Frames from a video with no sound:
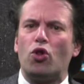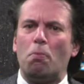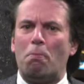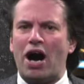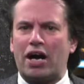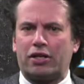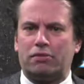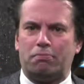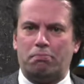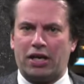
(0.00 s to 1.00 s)
market
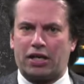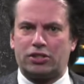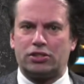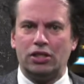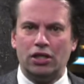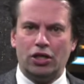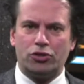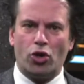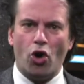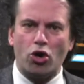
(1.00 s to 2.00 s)
mix.
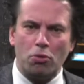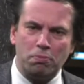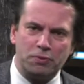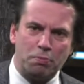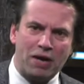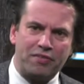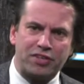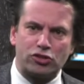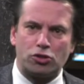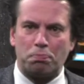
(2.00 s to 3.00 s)
The local demand
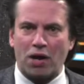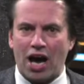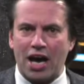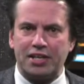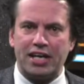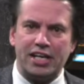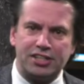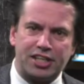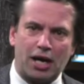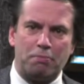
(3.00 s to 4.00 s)
and supply in Asia,